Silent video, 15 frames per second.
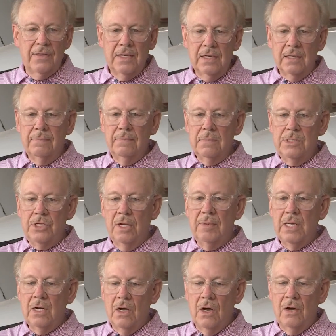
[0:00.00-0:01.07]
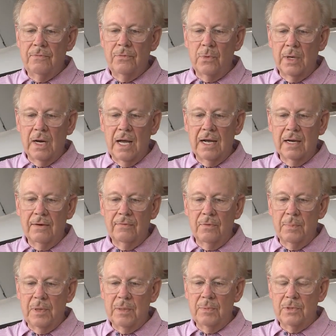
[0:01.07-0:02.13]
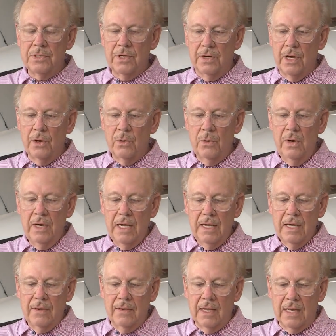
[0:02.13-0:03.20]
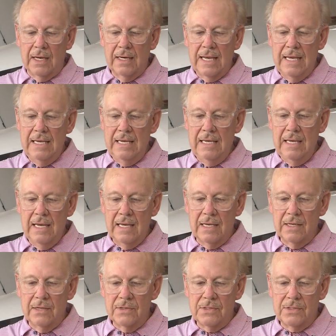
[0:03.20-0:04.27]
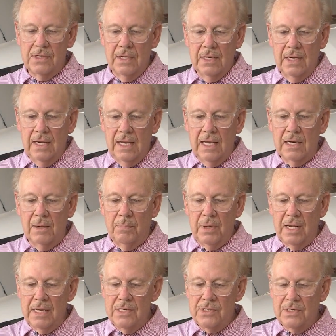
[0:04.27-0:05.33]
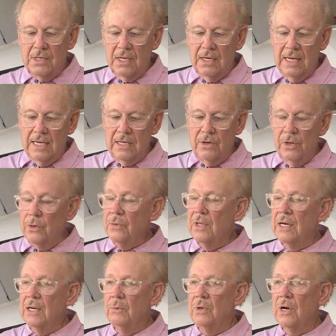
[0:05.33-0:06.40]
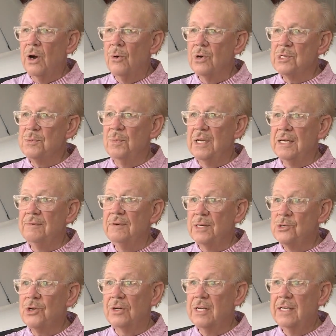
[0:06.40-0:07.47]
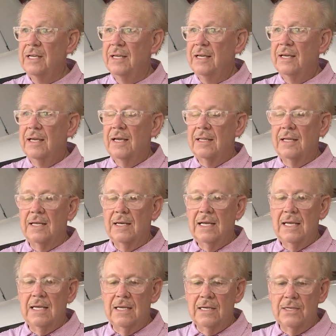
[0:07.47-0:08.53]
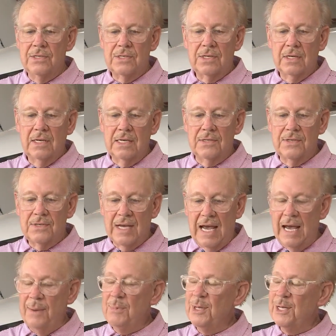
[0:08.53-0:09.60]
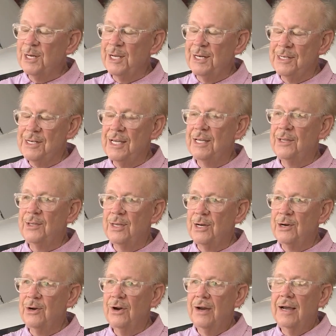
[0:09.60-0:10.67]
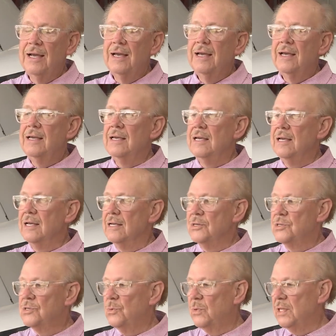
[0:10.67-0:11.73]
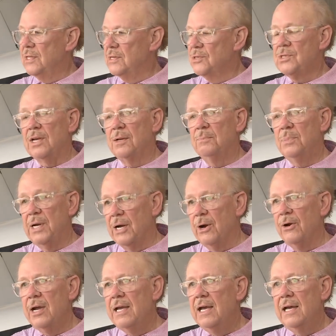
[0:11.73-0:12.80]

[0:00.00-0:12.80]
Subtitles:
think Jim Inhofe would like for people to know that he is in a place that he knew that he would always be eventually, that he's happy and content there. He is with his son, Perry.